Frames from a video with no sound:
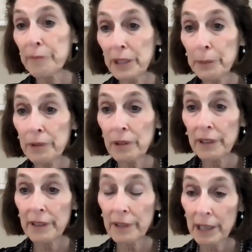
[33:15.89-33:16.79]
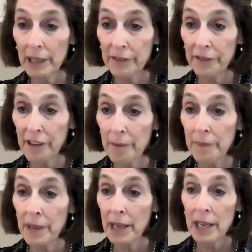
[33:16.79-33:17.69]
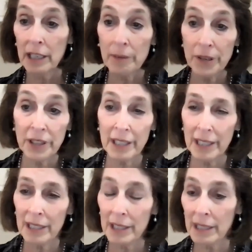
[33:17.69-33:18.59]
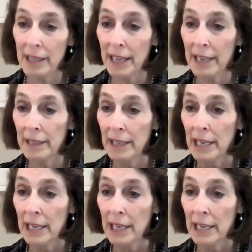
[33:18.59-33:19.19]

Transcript: people from communities that